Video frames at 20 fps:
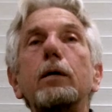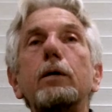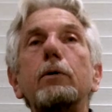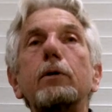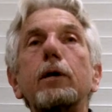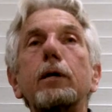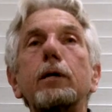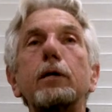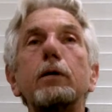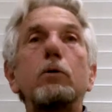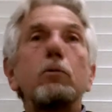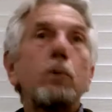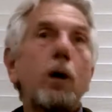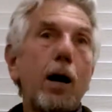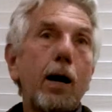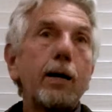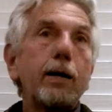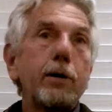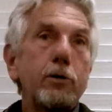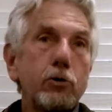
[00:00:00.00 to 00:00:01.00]
than in a
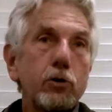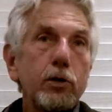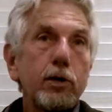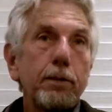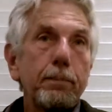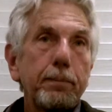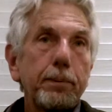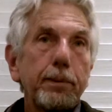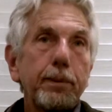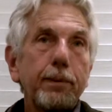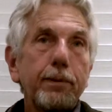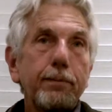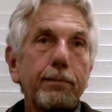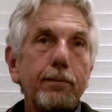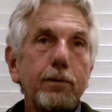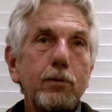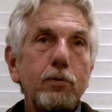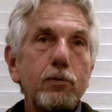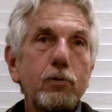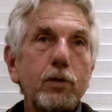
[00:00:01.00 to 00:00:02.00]
rocket ship,
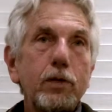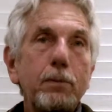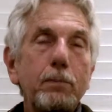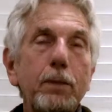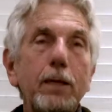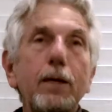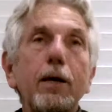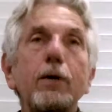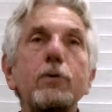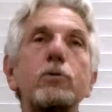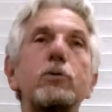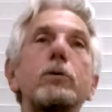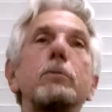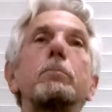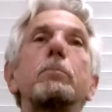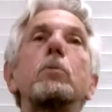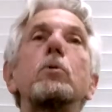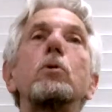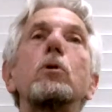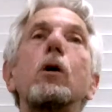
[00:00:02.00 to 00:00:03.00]
you see, because the
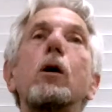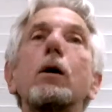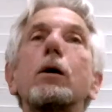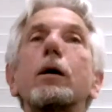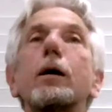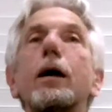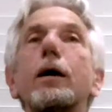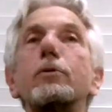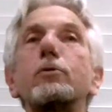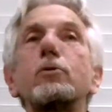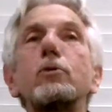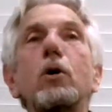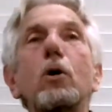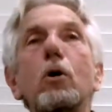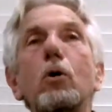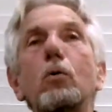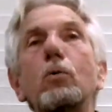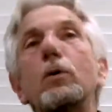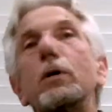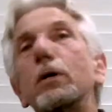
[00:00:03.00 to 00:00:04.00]
burak has
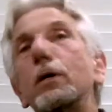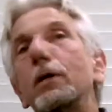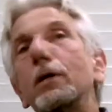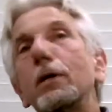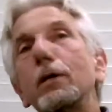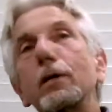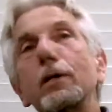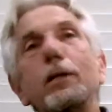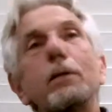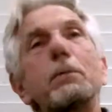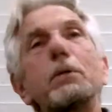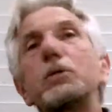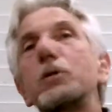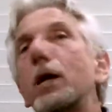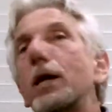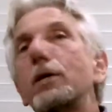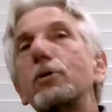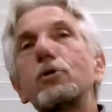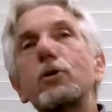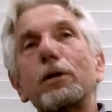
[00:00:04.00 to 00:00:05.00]
no
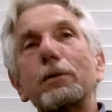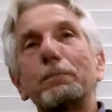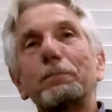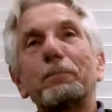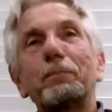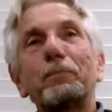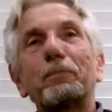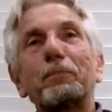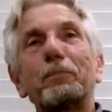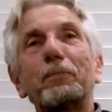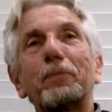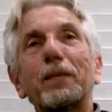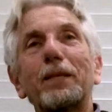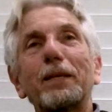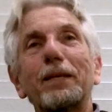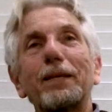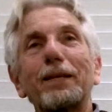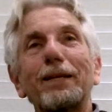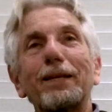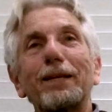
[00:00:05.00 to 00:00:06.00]
limitation.
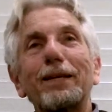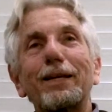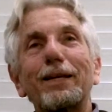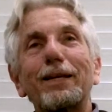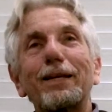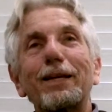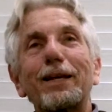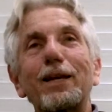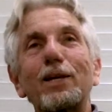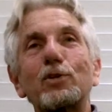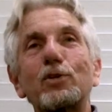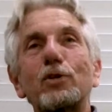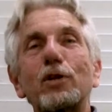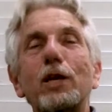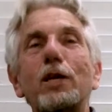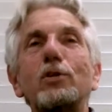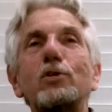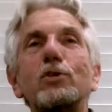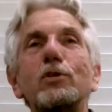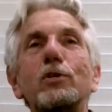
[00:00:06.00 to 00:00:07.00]
It's,
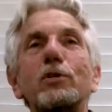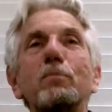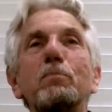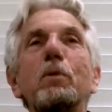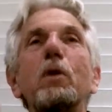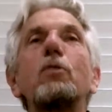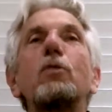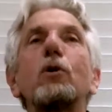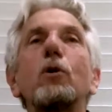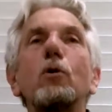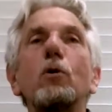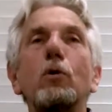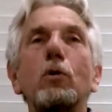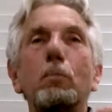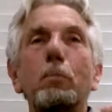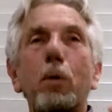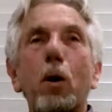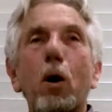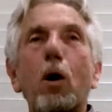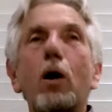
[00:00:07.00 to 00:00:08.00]
it's the mythical
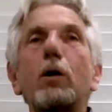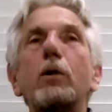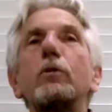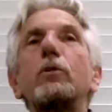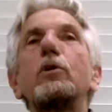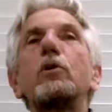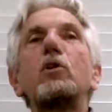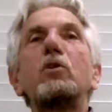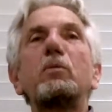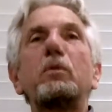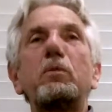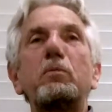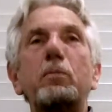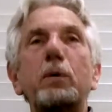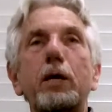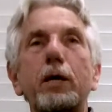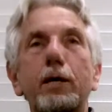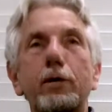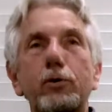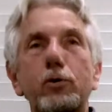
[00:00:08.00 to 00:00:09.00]
part of the human
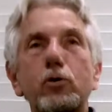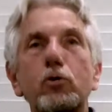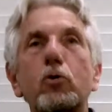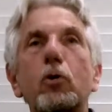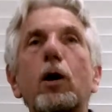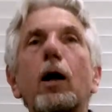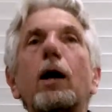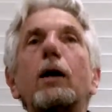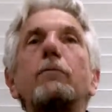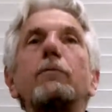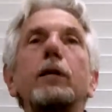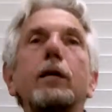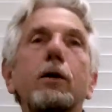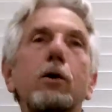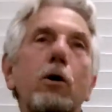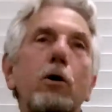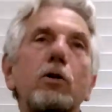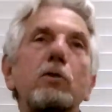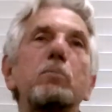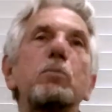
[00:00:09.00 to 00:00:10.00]
being is traveling
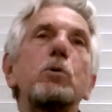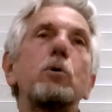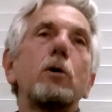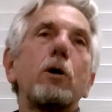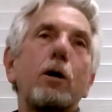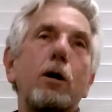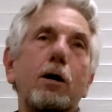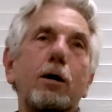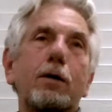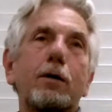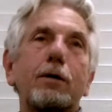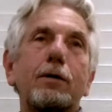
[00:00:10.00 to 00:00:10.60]
on a burak.